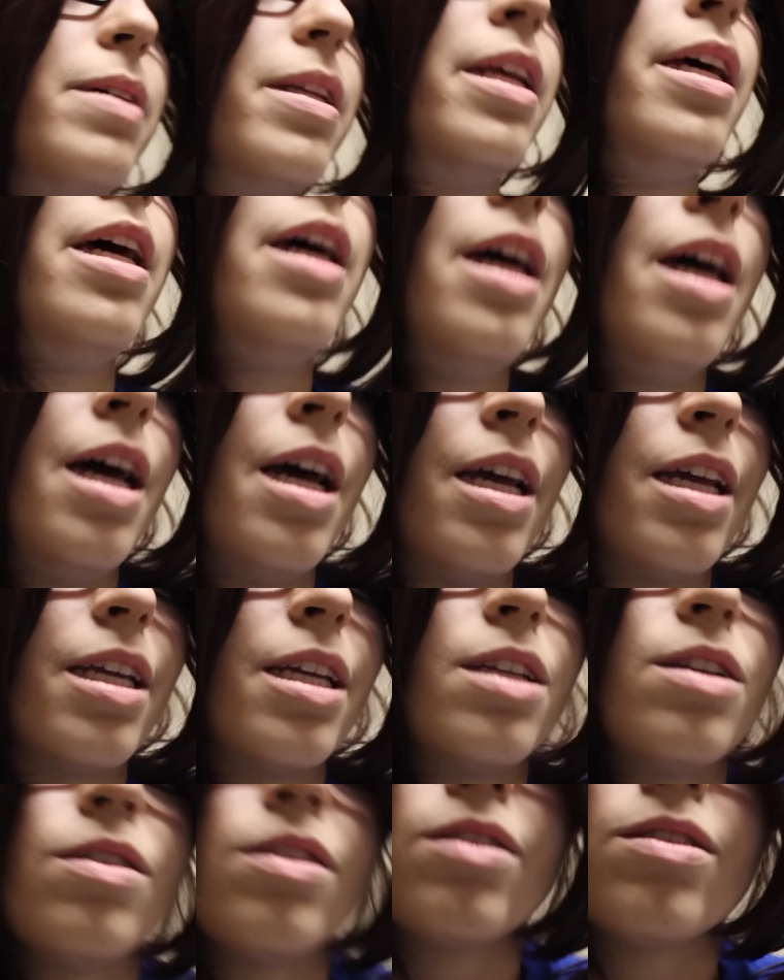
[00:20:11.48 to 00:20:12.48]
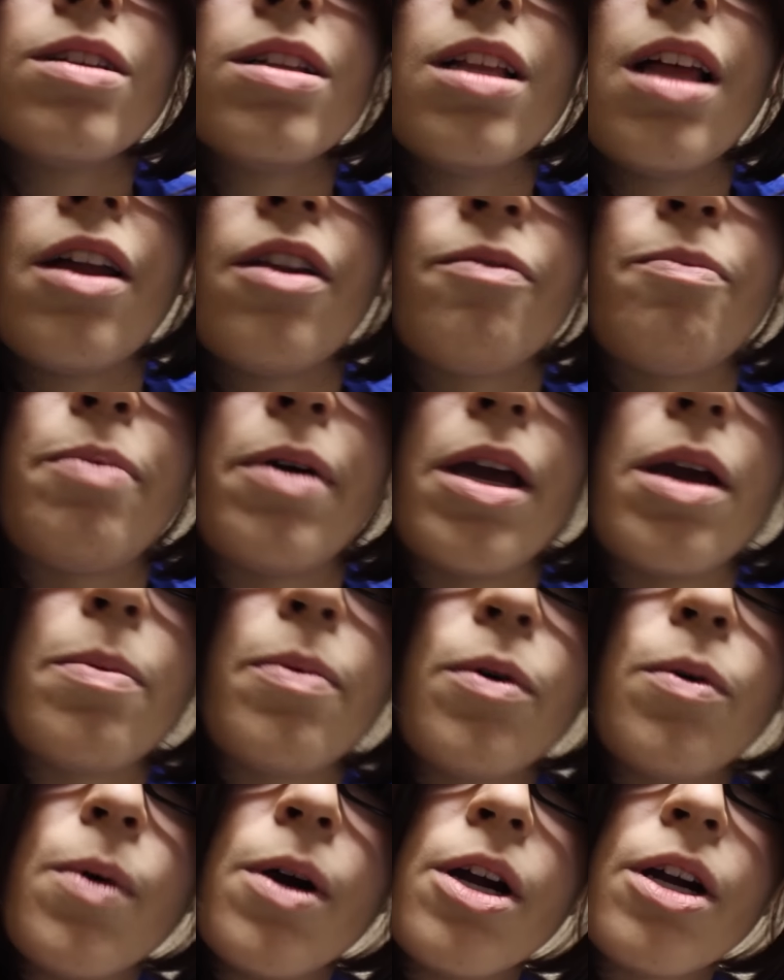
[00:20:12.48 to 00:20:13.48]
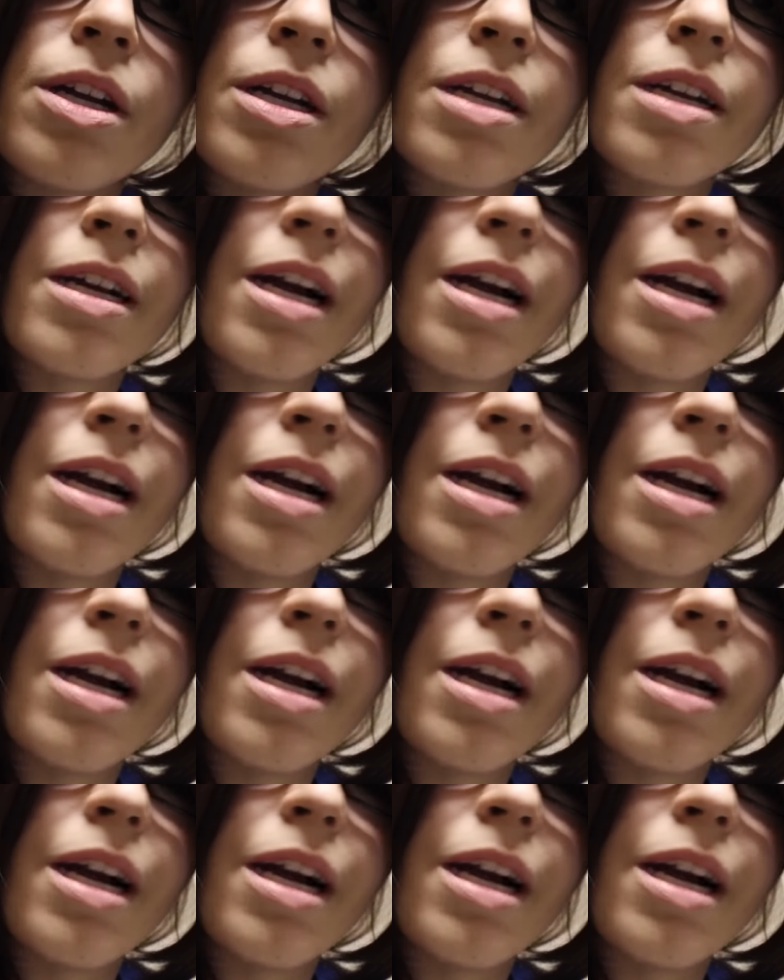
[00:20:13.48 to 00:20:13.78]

but you know there's a lot of paperwork?